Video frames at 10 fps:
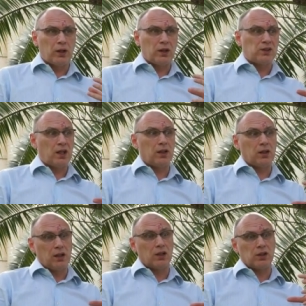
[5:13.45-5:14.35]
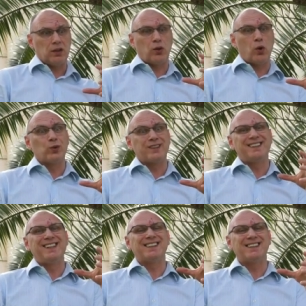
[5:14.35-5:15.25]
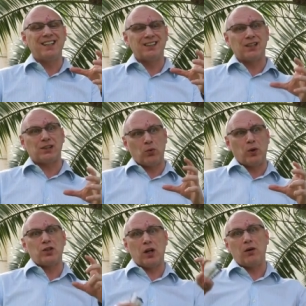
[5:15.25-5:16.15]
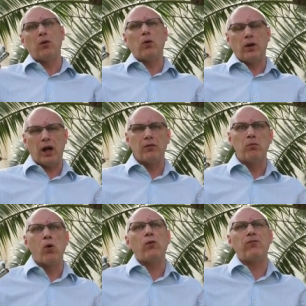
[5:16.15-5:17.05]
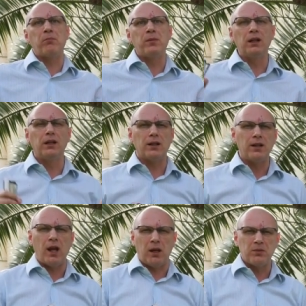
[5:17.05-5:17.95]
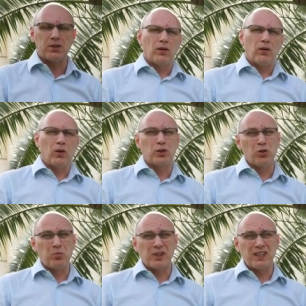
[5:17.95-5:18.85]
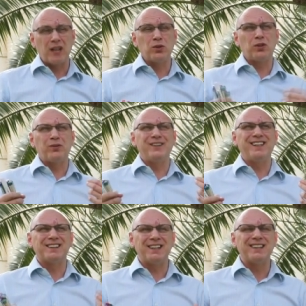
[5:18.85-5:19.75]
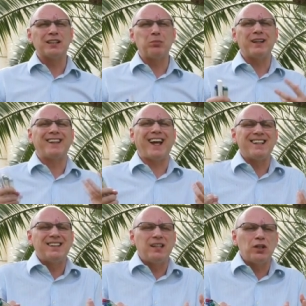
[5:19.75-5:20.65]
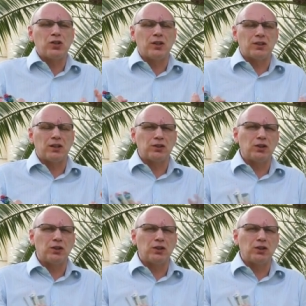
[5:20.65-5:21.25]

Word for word: the understanding that it's those diseases which are have more familiar names, or to be precise, not even diseases, but conditions and